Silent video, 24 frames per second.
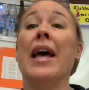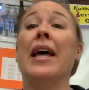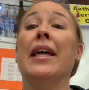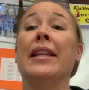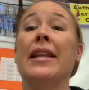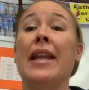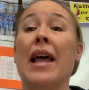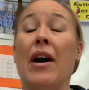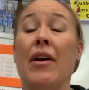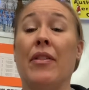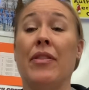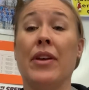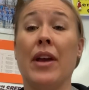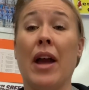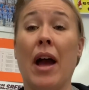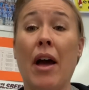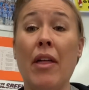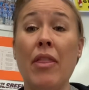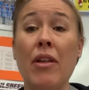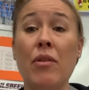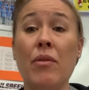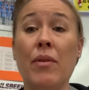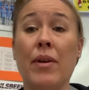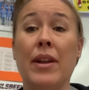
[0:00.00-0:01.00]
Now, the
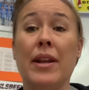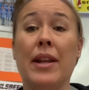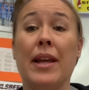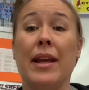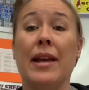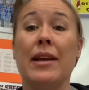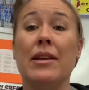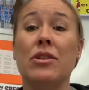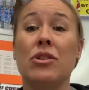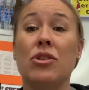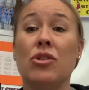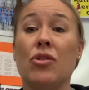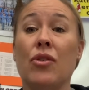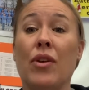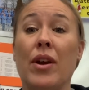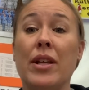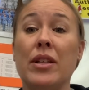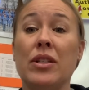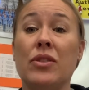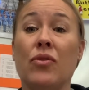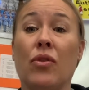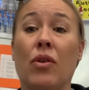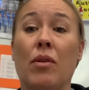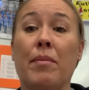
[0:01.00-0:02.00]
other one is
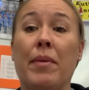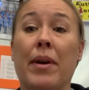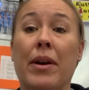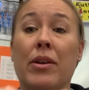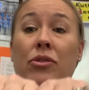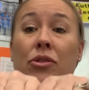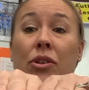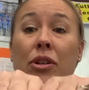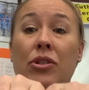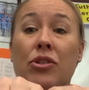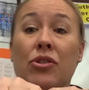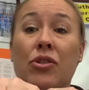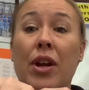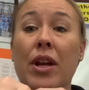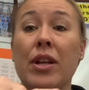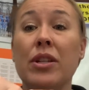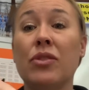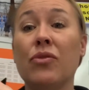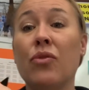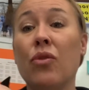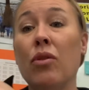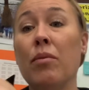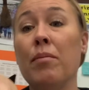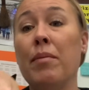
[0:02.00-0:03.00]
transform boundaries.
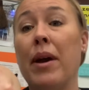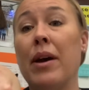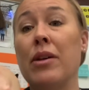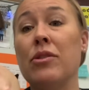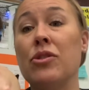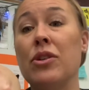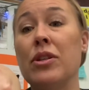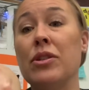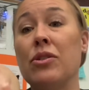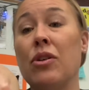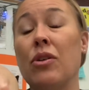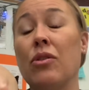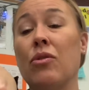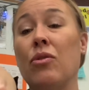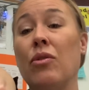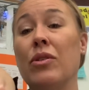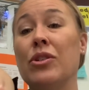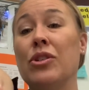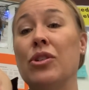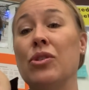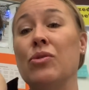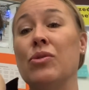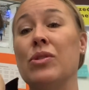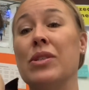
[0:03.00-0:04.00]
Transform boundaries are going
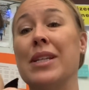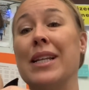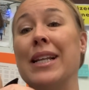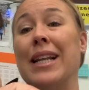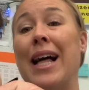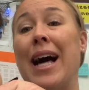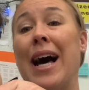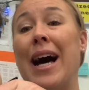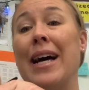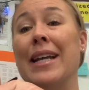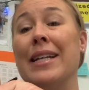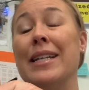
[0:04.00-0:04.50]
to slide.